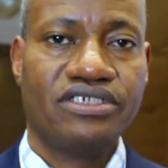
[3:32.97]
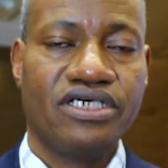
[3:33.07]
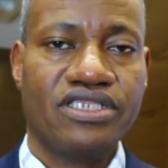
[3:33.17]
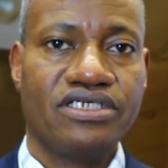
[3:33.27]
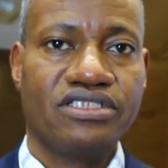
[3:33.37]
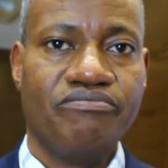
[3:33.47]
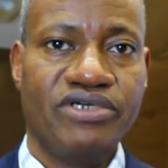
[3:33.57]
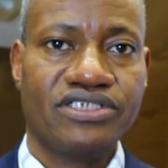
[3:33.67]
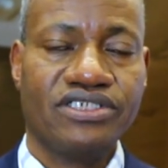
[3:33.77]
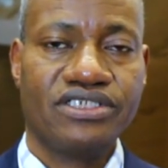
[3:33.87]
And I think the
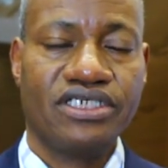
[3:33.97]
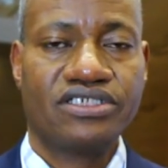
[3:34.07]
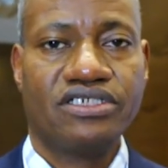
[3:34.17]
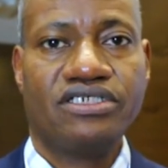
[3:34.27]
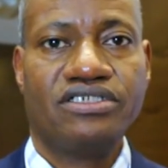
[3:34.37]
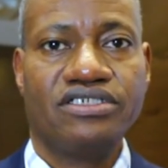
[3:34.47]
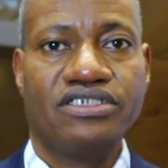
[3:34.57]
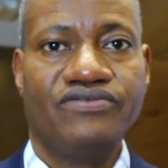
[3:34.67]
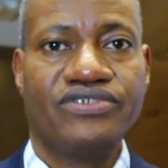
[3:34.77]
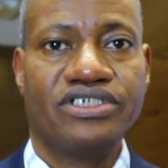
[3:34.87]
mix is excellent. It
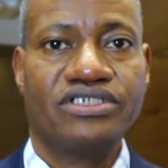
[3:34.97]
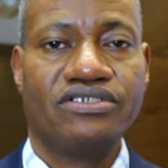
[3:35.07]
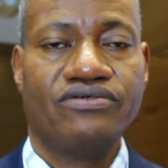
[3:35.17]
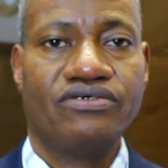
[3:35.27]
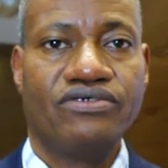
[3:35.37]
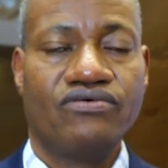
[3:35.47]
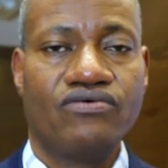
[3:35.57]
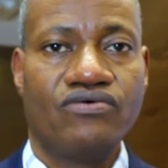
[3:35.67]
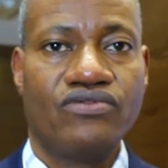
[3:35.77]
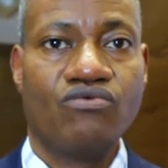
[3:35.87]
gives us
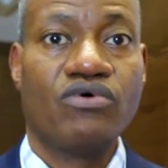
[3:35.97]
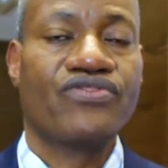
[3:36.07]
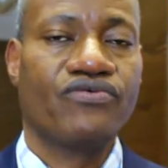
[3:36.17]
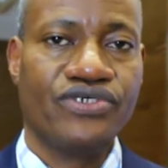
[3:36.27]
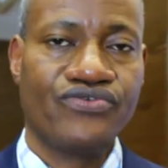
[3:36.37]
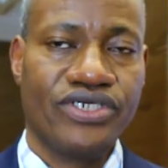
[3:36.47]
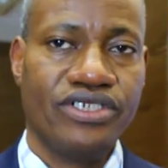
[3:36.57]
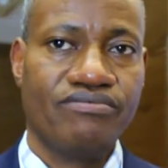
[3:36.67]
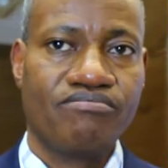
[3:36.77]
the worth of the training.